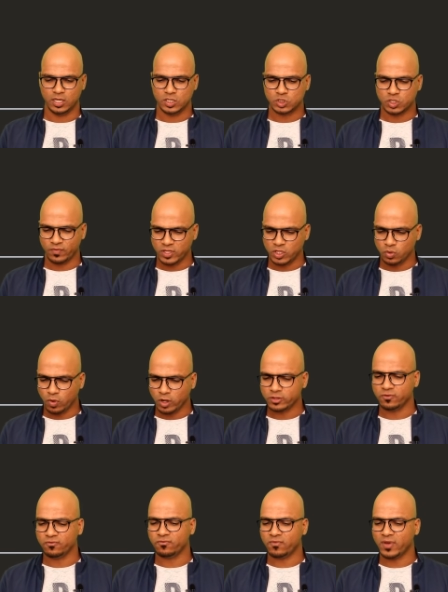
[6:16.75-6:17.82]
So when you want
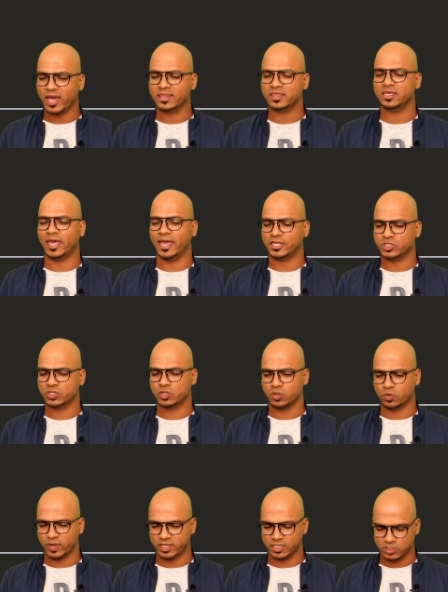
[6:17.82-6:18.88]
to fire the actual
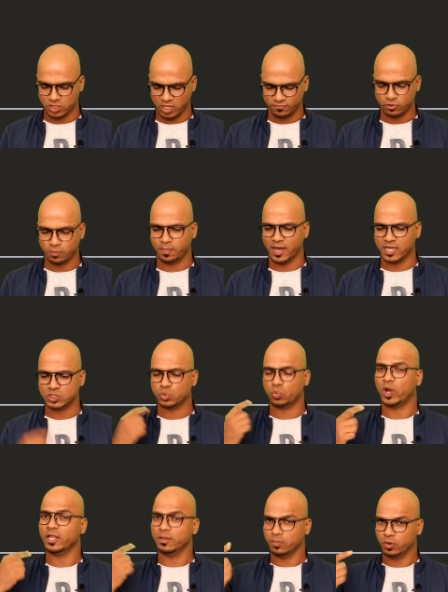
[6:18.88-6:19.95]
queries, you have to pass
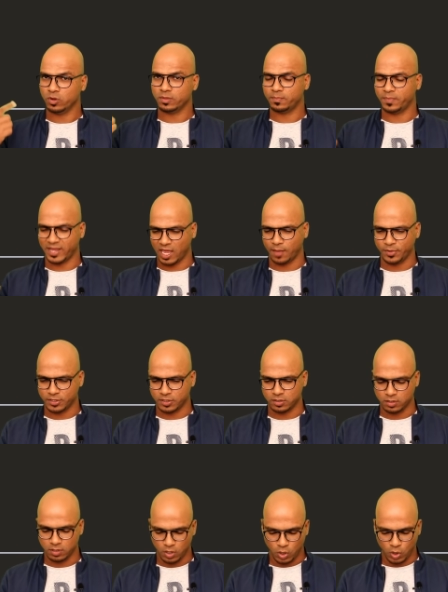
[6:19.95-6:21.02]
one more
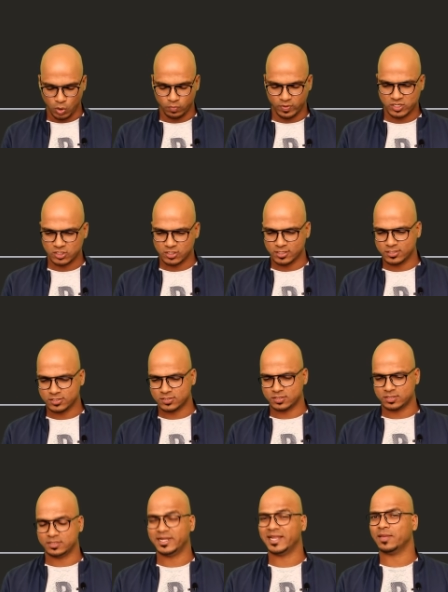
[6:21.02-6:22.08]
parameter, which
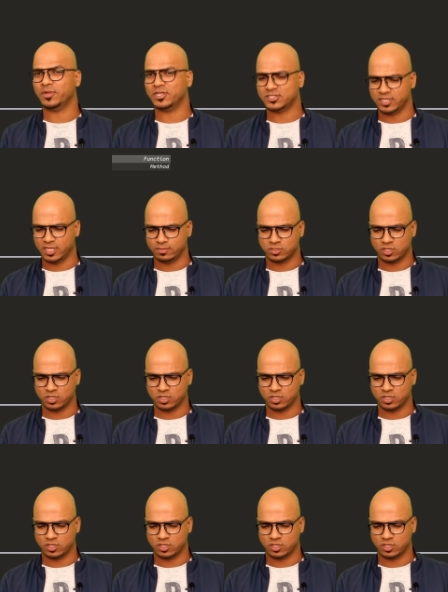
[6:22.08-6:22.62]
is database name.